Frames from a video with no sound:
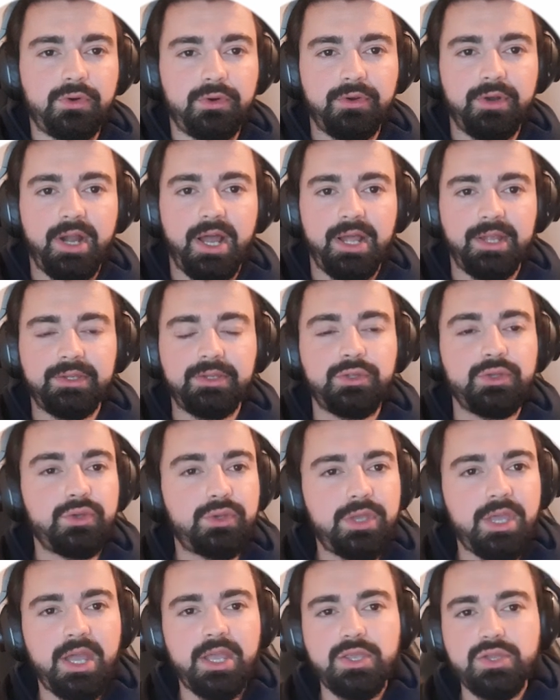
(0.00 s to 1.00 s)
not, you
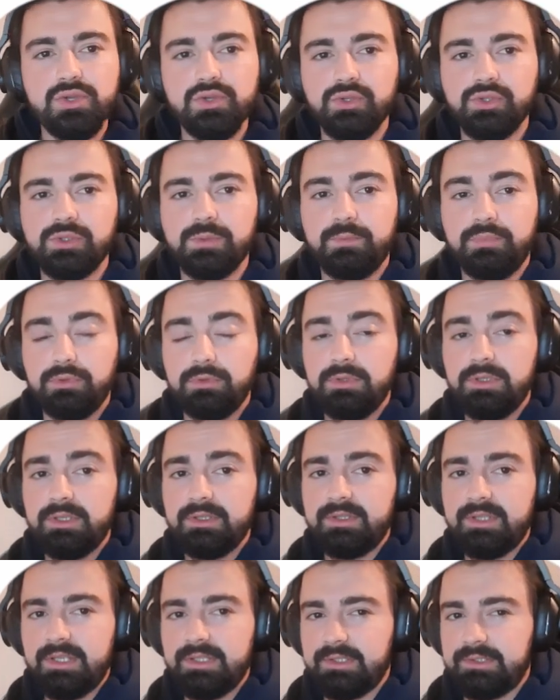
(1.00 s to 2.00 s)
can use
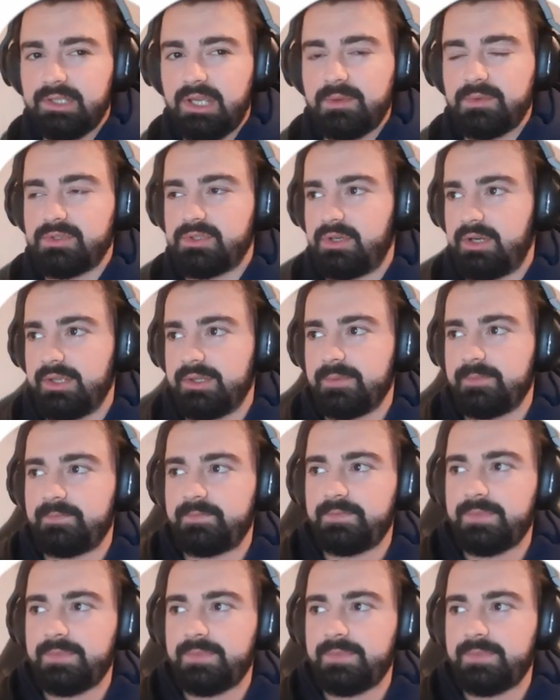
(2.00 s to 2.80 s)
Boolean data types, right?